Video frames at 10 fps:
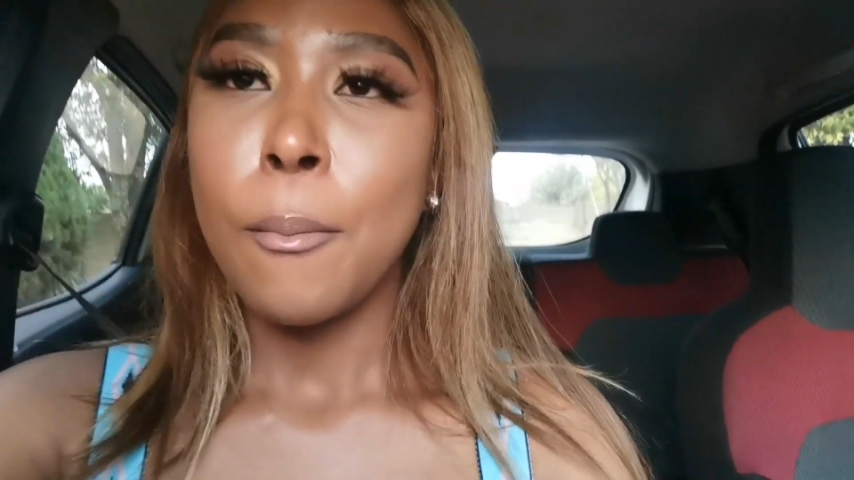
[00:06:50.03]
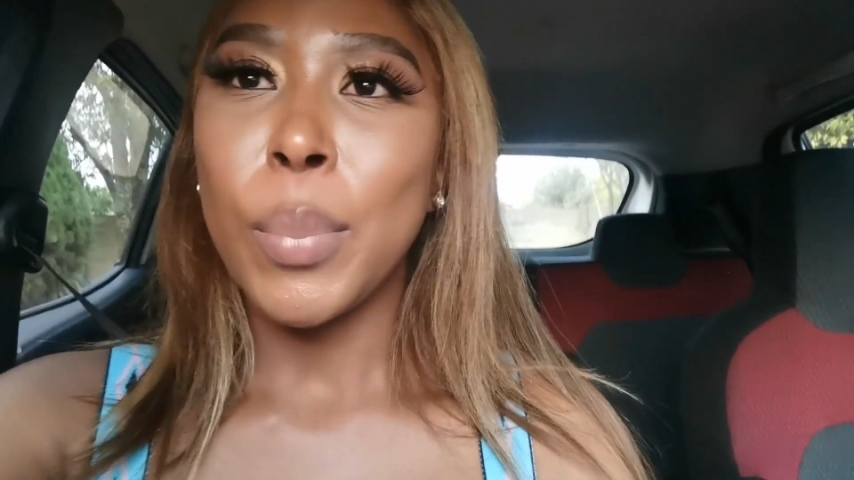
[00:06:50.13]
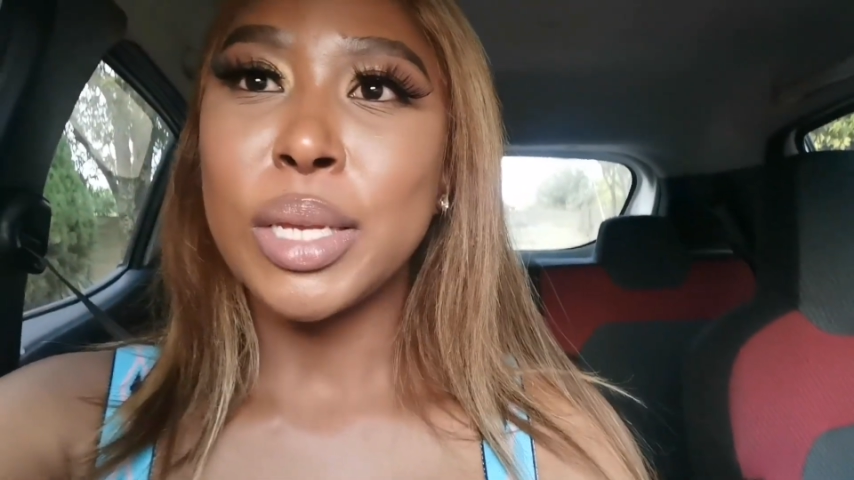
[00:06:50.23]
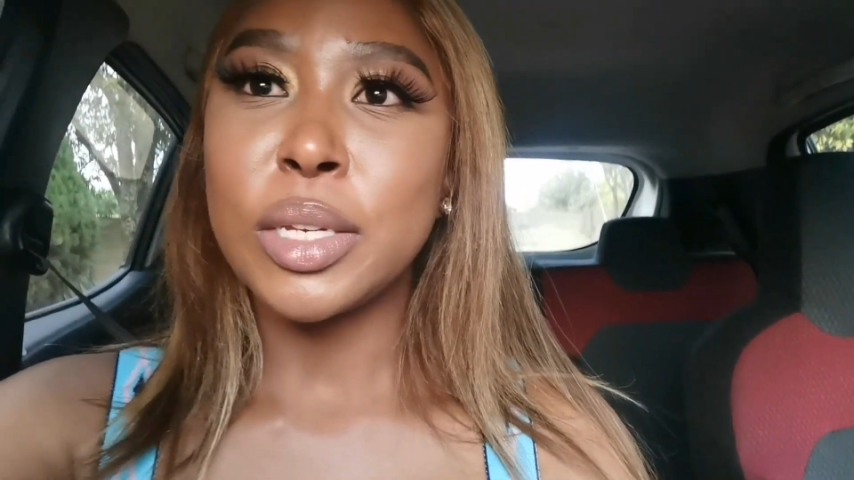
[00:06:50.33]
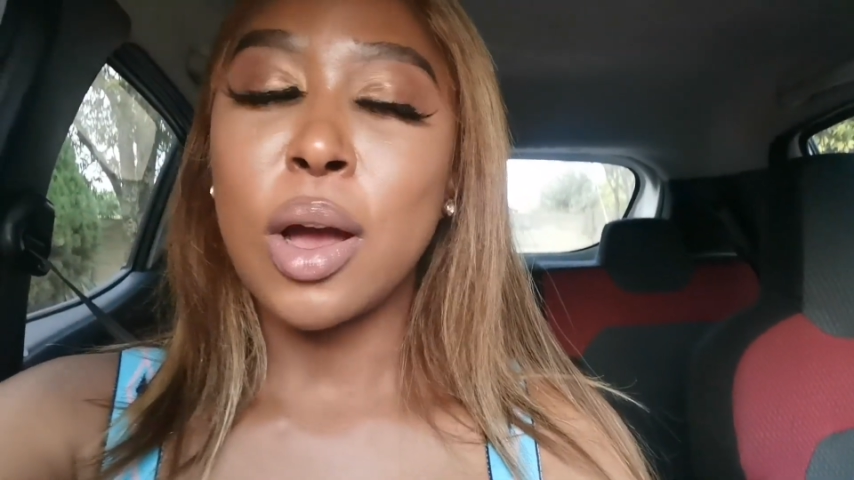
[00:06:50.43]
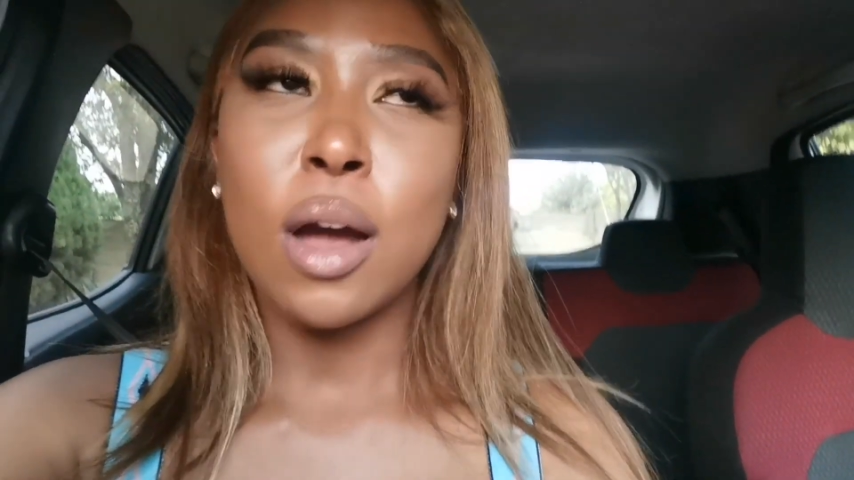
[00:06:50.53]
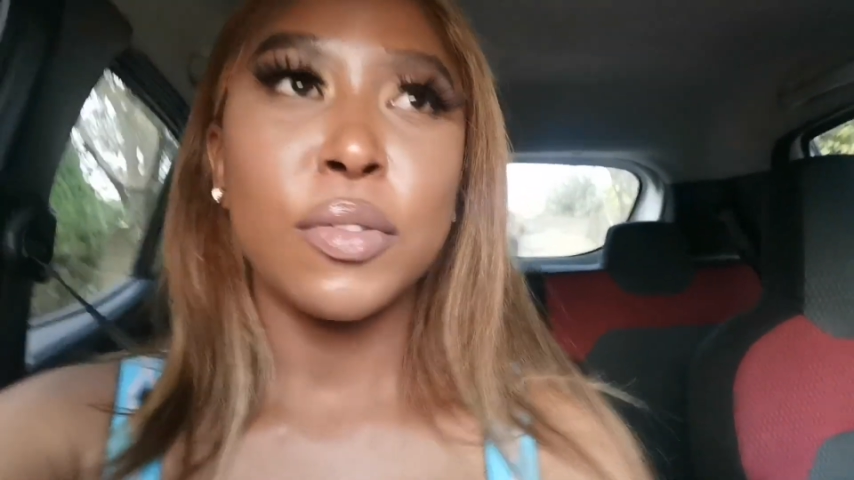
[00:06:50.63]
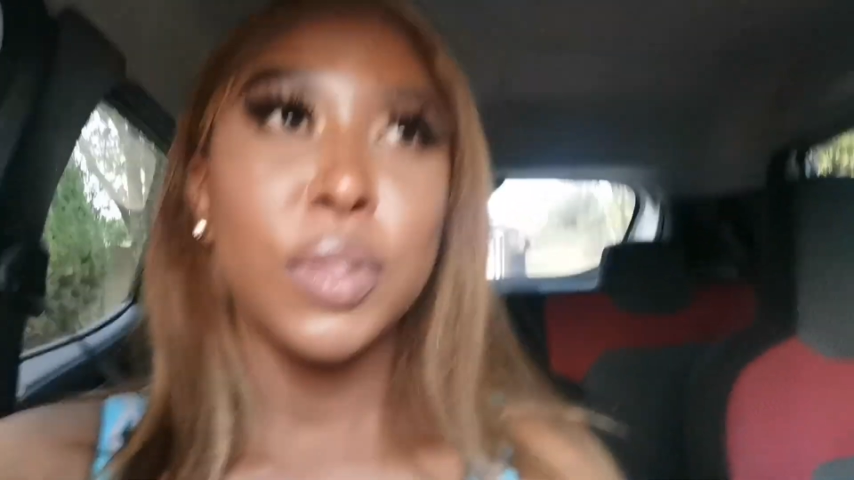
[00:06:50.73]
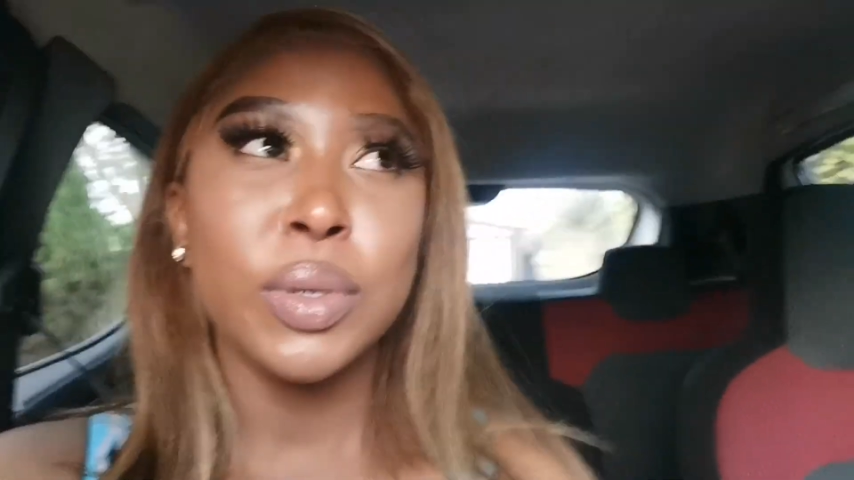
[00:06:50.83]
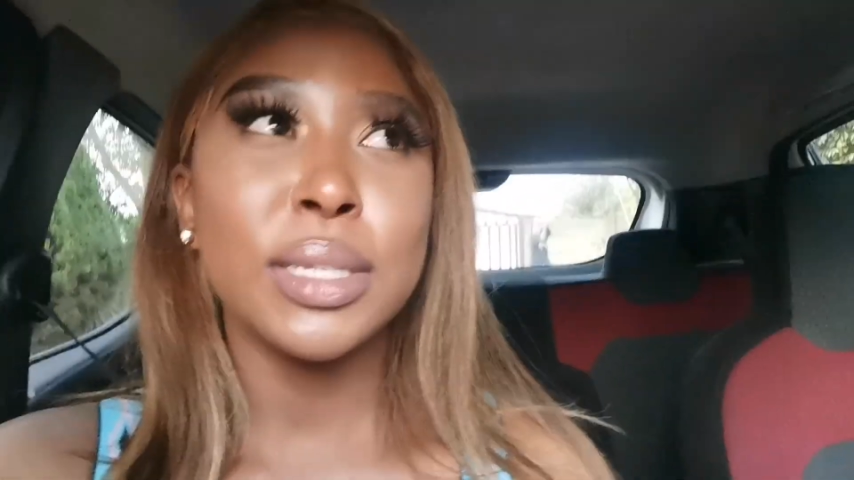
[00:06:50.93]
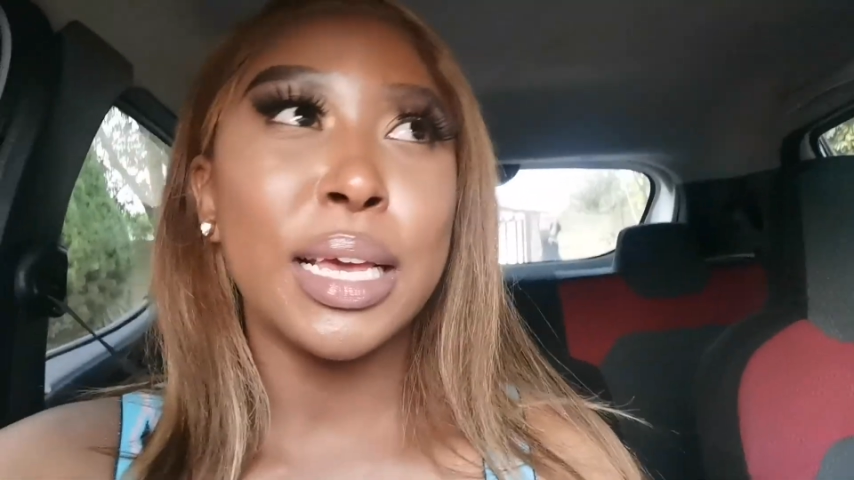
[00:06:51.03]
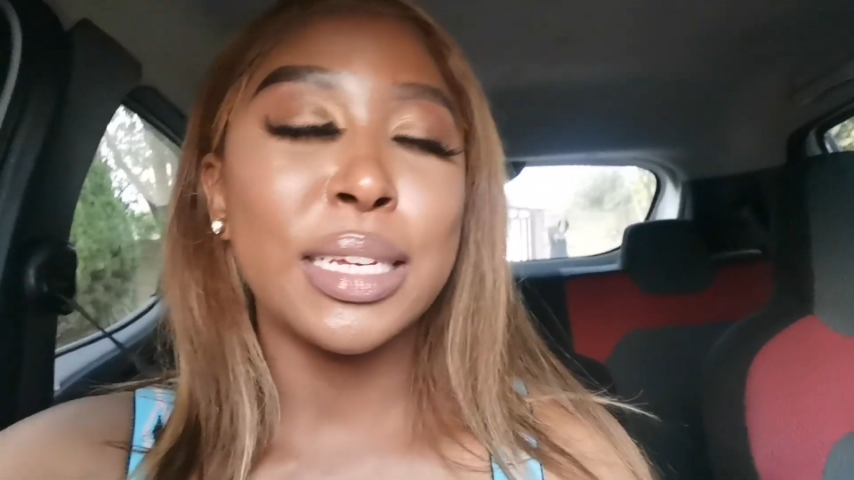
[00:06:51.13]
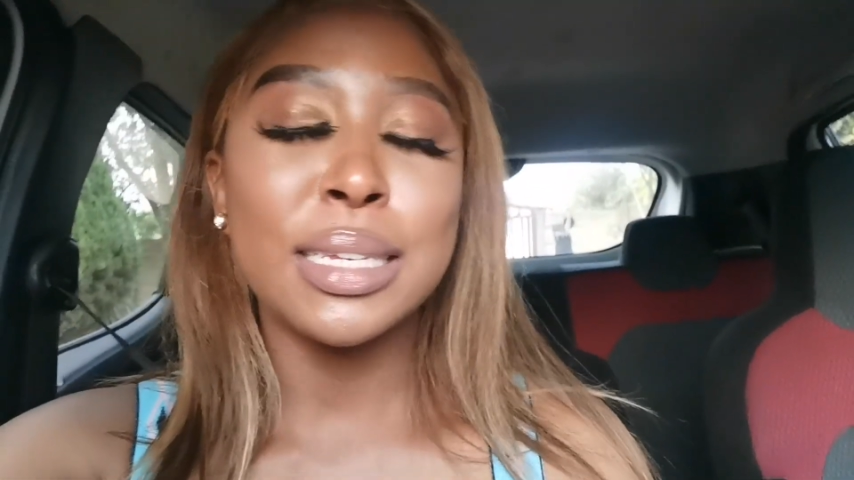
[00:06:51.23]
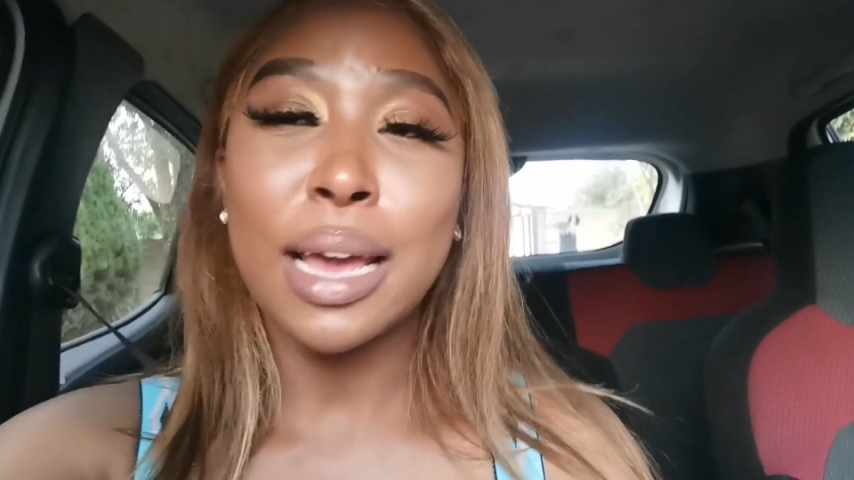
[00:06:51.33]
But yeah, afterwards I just